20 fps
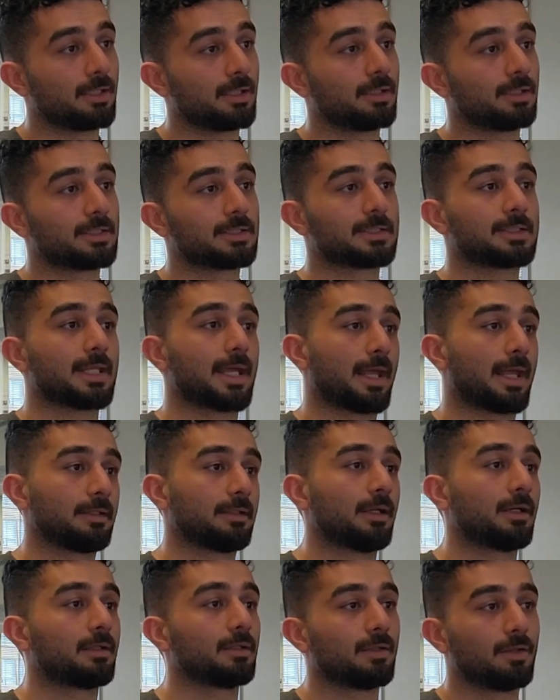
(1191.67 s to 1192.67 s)

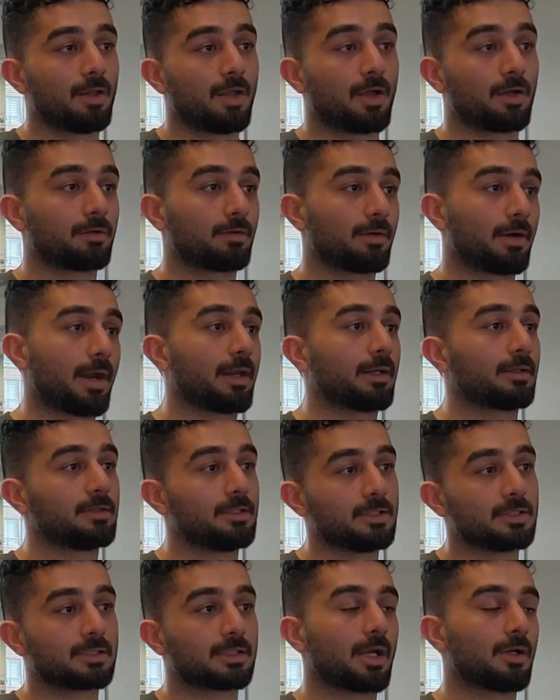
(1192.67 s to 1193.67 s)
standard log rank
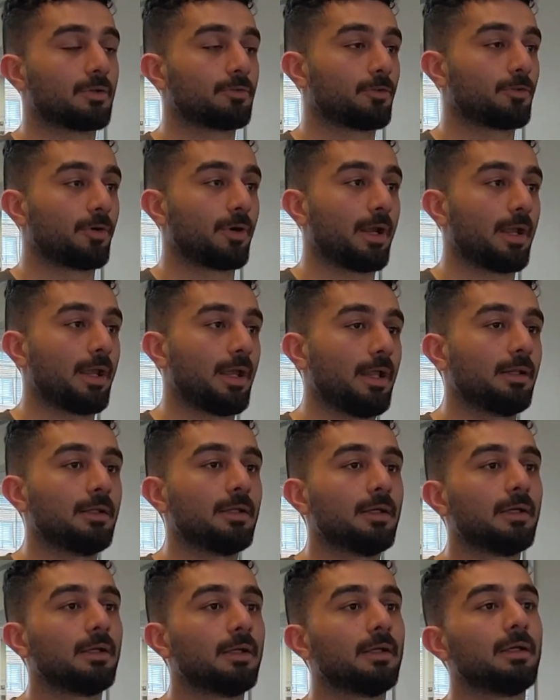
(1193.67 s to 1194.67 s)
discount for L,
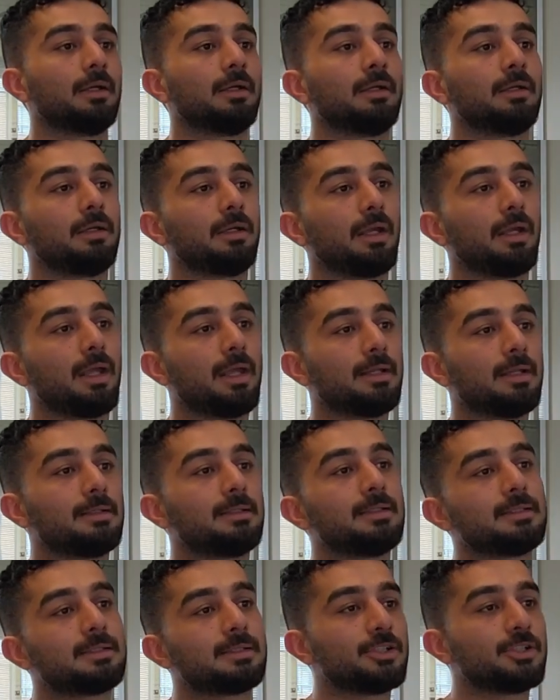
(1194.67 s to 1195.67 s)

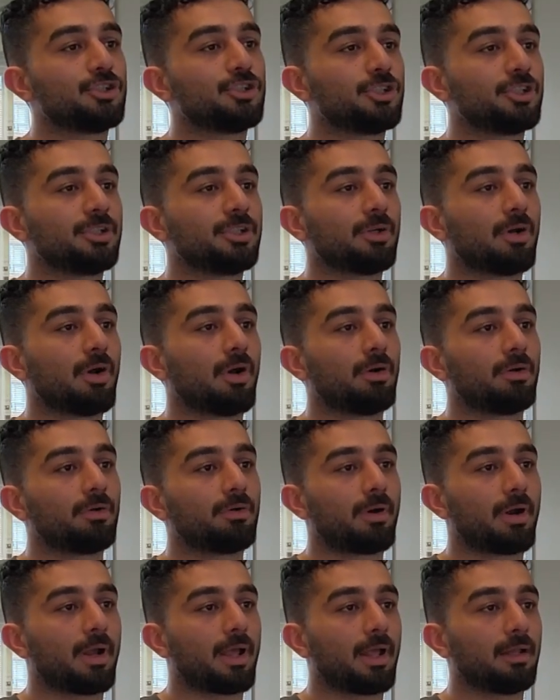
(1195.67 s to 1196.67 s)
NDCG
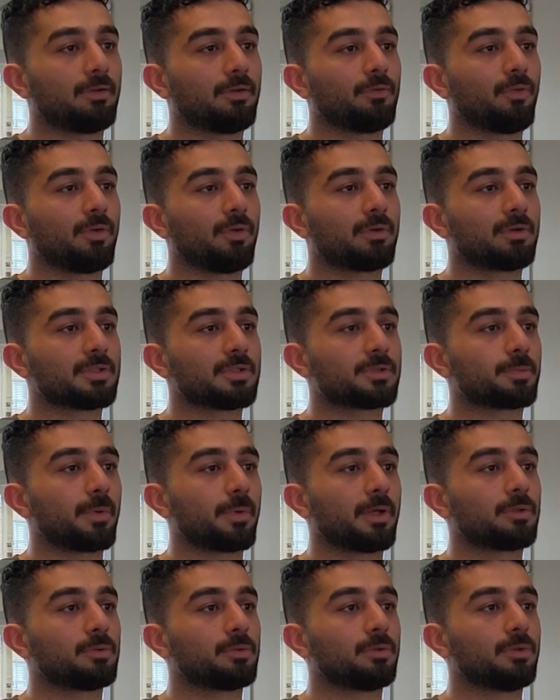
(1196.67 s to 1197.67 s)
rel with
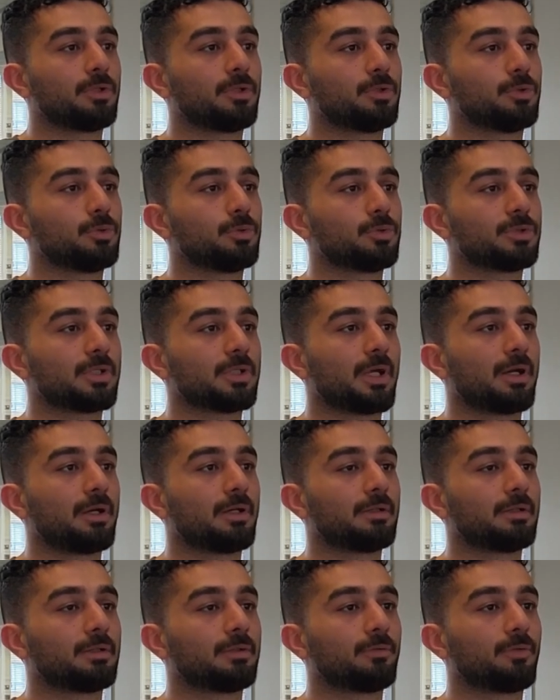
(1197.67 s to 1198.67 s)
respect to the
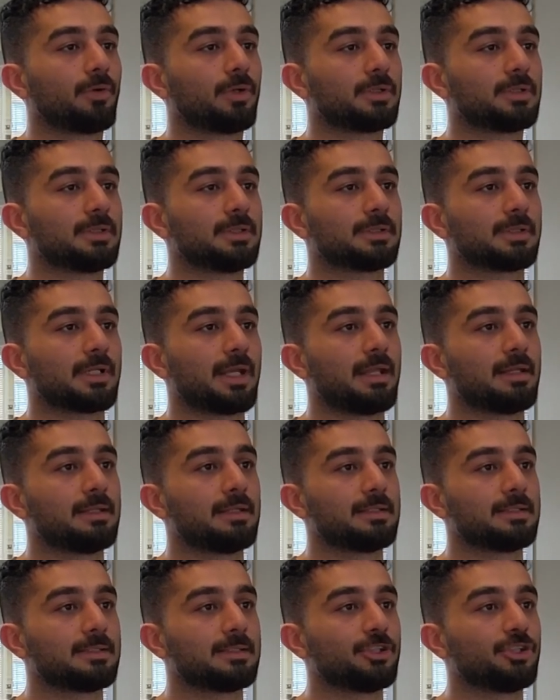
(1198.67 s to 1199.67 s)
user. What is
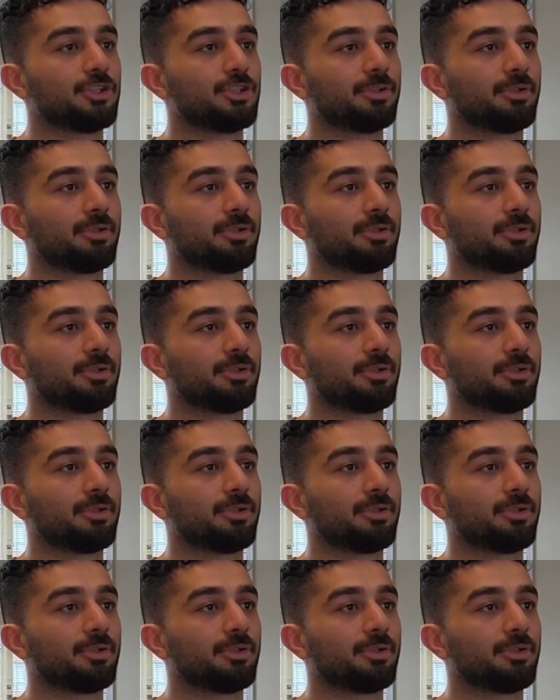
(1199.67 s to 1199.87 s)
NDCG